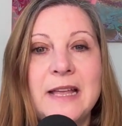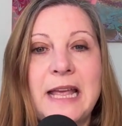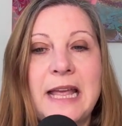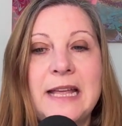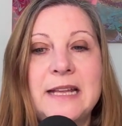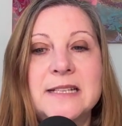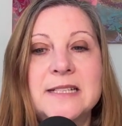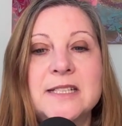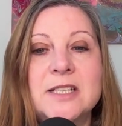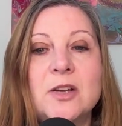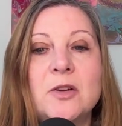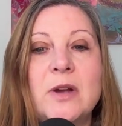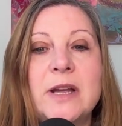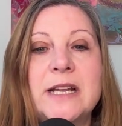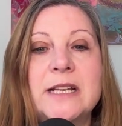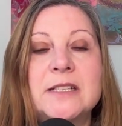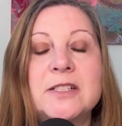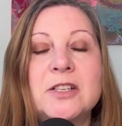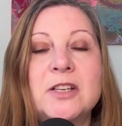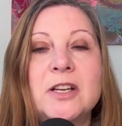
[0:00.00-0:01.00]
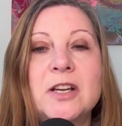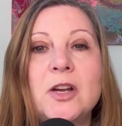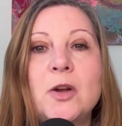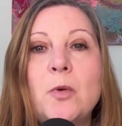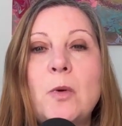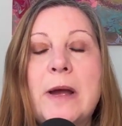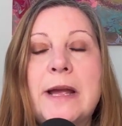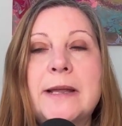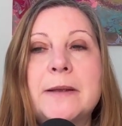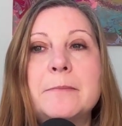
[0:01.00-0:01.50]
And so I took a
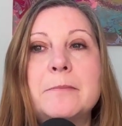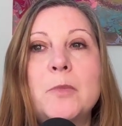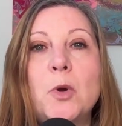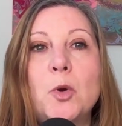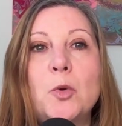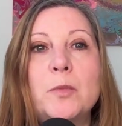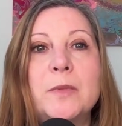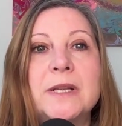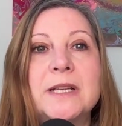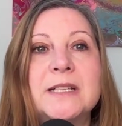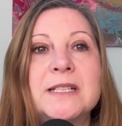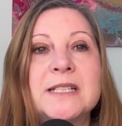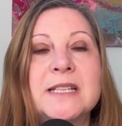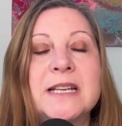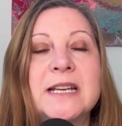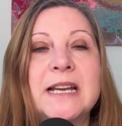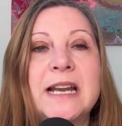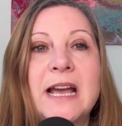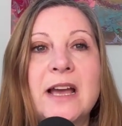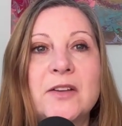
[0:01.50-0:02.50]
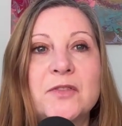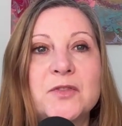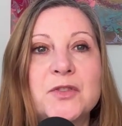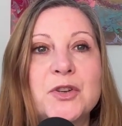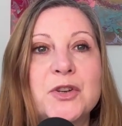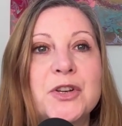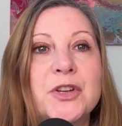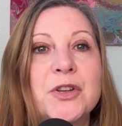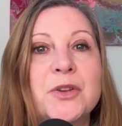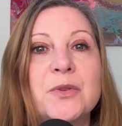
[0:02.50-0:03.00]
quiet moment in an
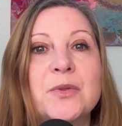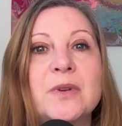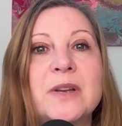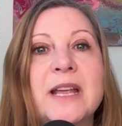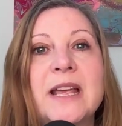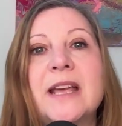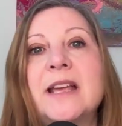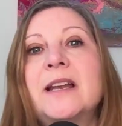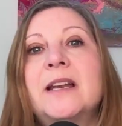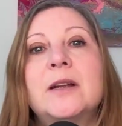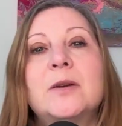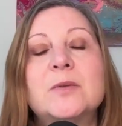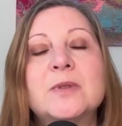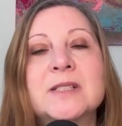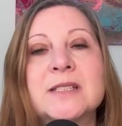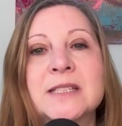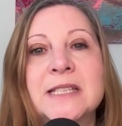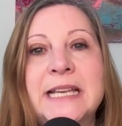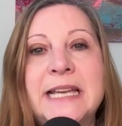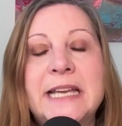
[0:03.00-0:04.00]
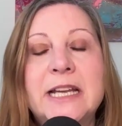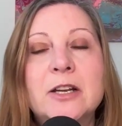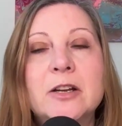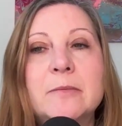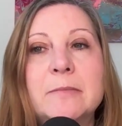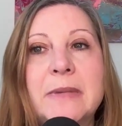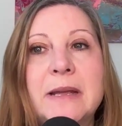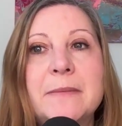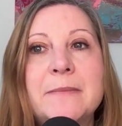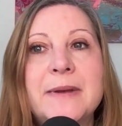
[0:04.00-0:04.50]
afternoon and I was laying
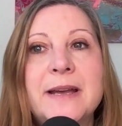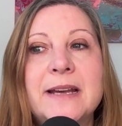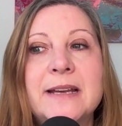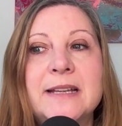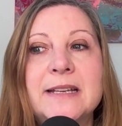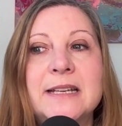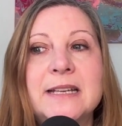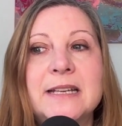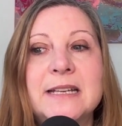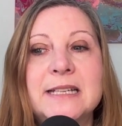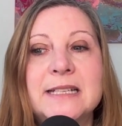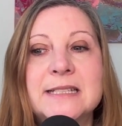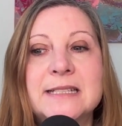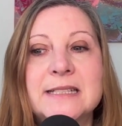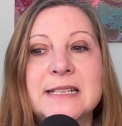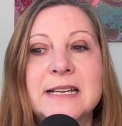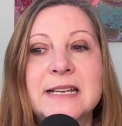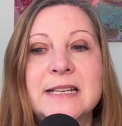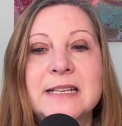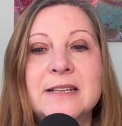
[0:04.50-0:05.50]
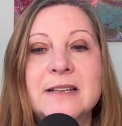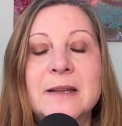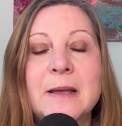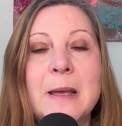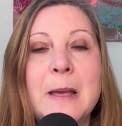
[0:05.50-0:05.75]
on my bed and I said,